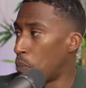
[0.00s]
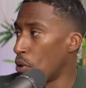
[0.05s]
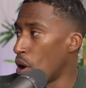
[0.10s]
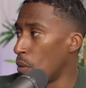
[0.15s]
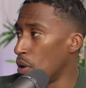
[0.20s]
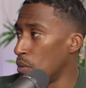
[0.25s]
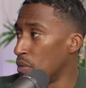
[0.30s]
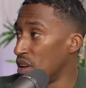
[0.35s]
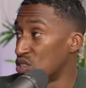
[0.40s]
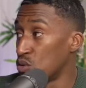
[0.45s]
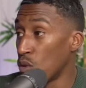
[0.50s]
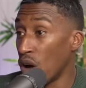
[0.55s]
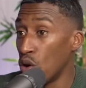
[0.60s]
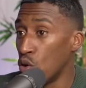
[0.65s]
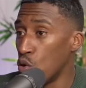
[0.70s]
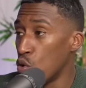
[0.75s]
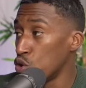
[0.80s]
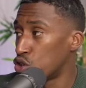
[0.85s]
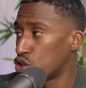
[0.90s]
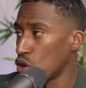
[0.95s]
what the problem is? We're
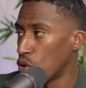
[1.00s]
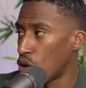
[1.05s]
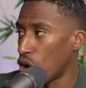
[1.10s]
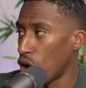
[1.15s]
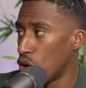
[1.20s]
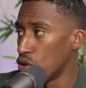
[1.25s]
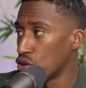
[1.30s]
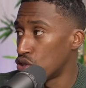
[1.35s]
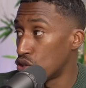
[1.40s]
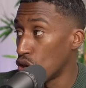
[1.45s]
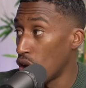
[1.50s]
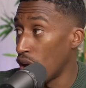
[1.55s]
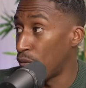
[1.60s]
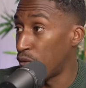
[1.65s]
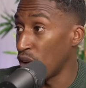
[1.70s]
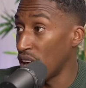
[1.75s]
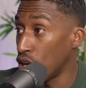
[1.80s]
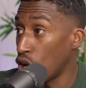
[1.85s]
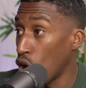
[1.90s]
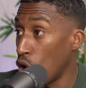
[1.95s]
all so close. So
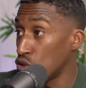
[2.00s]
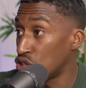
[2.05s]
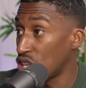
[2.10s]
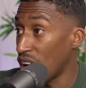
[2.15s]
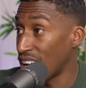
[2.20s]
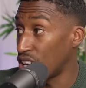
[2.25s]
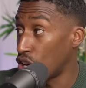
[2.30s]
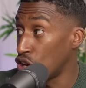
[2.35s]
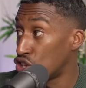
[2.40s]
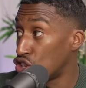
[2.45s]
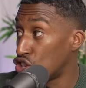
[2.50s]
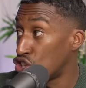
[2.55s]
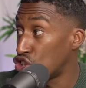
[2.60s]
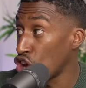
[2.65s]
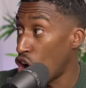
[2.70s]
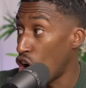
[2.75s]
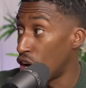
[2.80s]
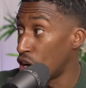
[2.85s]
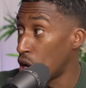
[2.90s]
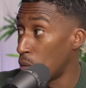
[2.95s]
if it goes like a
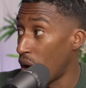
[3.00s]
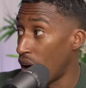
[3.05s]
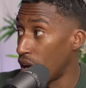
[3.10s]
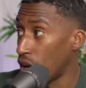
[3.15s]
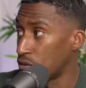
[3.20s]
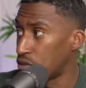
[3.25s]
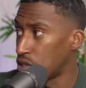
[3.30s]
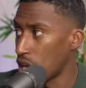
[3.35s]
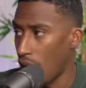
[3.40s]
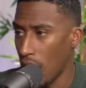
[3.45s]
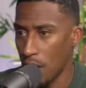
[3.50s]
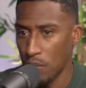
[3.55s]
certain amount, amount of